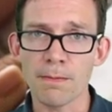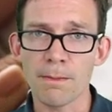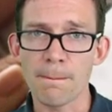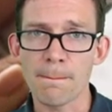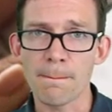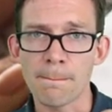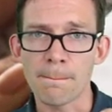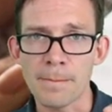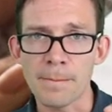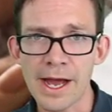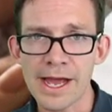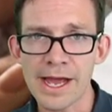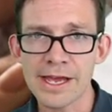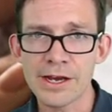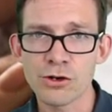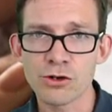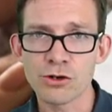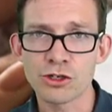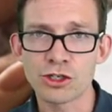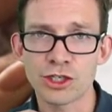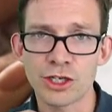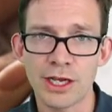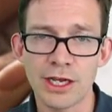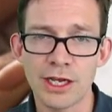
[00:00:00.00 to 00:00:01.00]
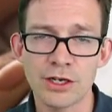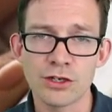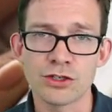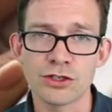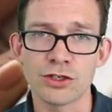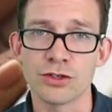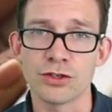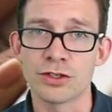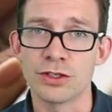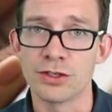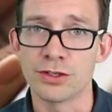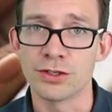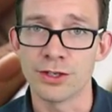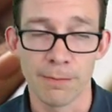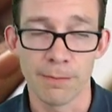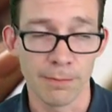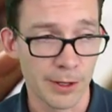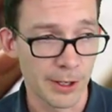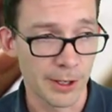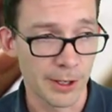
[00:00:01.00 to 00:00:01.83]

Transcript: minor changes to something,